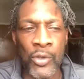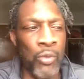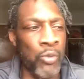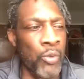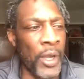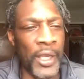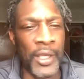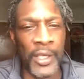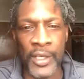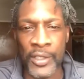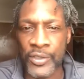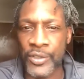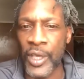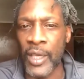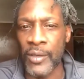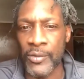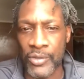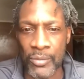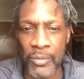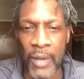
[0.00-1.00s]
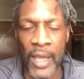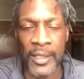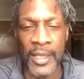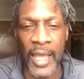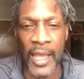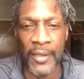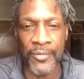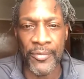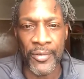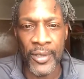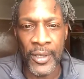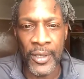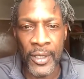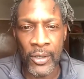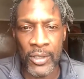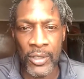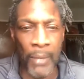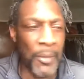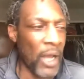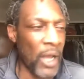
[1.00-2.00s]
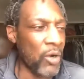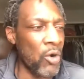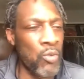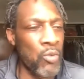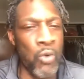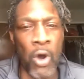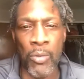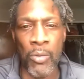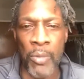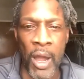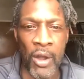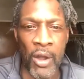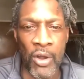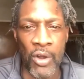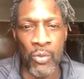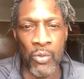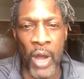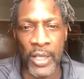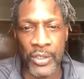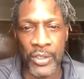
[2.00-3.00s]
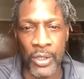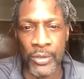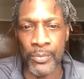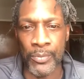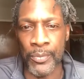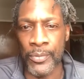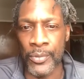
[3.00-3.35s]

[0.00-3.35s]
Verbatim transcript: to wait and save somebody's life because I'm not going to walk by her and watch her